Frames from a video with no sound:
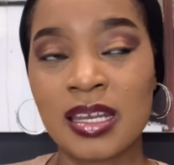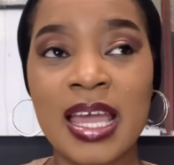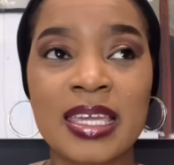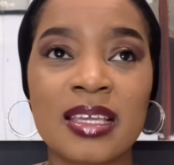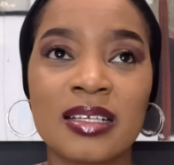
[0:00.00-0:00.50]

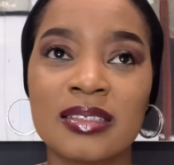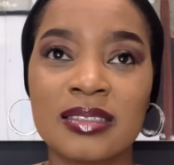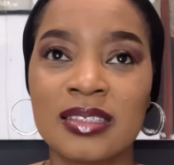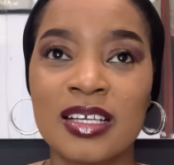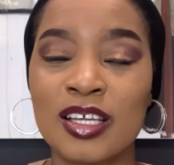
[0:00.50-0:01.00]
Like,
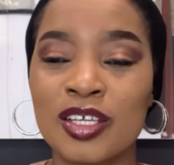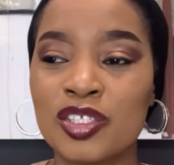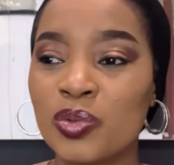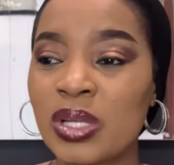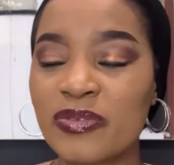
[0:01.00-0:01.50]

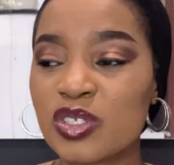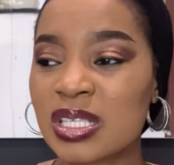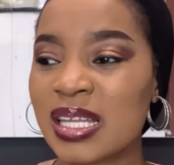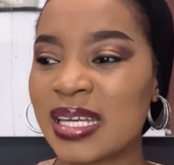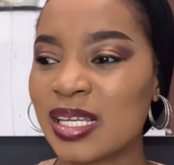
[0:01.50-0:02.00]
you would have
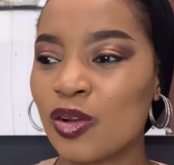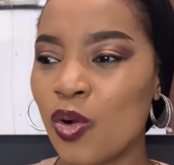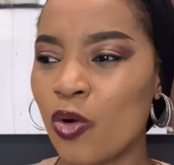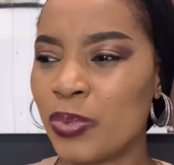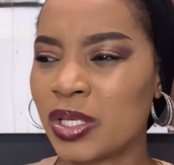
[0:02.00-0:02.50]
just let it
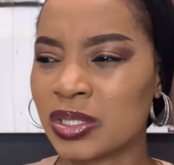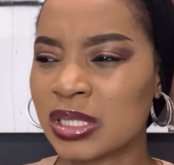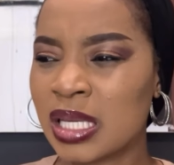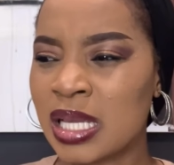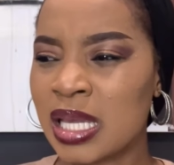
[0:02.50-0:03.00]
go because
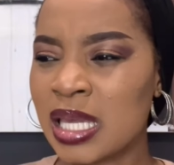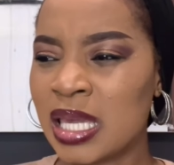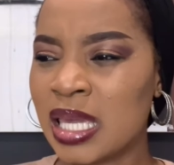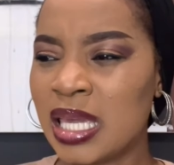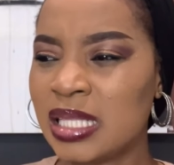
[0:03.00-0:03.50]

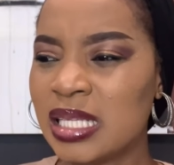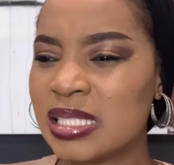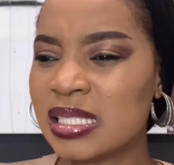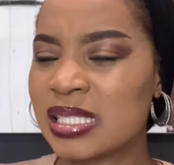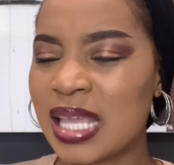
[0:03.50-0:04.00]
he
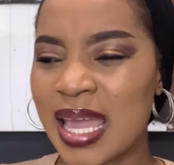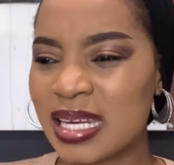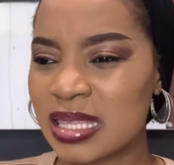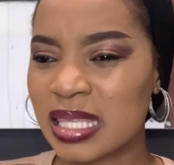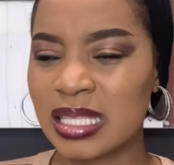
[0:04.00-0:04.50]
didn't say
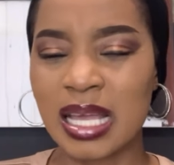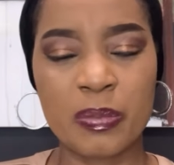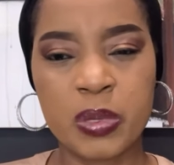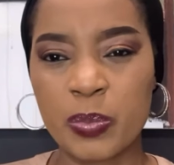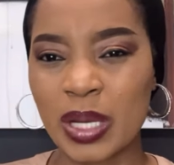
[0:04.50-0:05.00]
anything
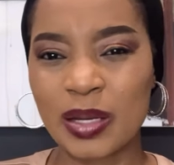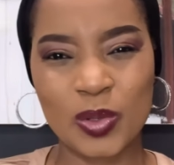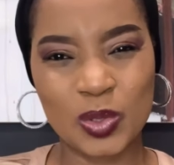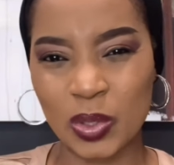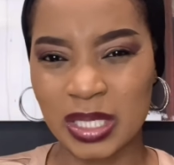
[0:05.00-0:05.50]
that people are
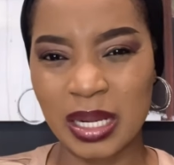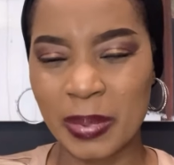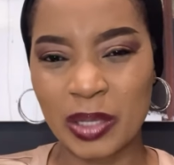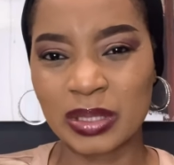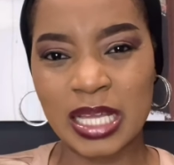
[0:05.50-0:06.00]
not talking
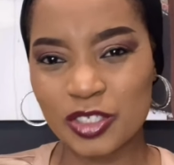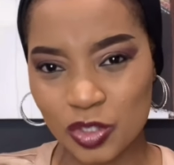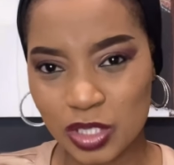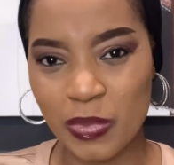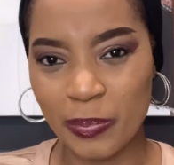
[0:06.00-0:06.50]
about. That's
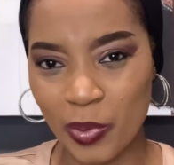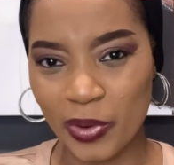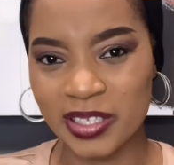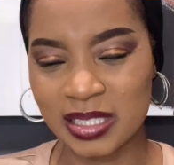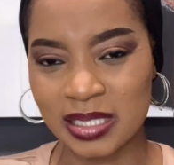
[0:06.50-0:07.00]
just my
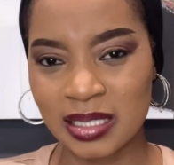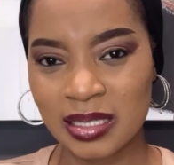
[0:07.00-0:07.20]
point.